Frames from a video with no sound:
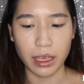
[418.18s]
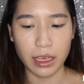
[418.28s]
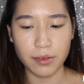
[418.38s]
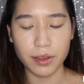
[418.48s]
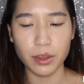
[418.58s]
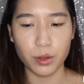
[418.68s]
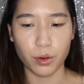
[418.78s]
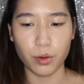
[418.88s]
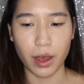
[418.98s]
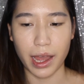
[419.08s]
even
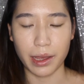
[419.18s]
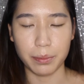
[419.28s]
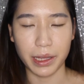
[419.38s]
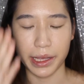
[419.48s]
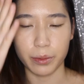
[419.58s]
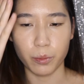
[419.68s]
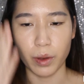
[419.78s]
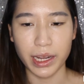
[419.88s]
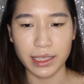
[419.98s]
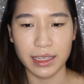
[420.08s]
though I applied
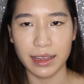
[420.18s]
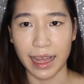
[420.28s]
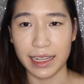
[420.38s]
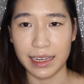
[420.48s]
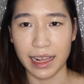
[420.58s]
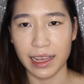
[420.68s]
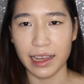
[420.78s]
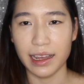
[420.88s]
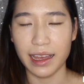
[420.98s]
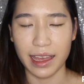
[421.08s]
one light
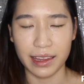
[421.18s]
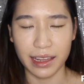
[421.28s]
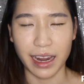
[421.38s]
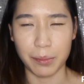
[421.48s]
layer and then I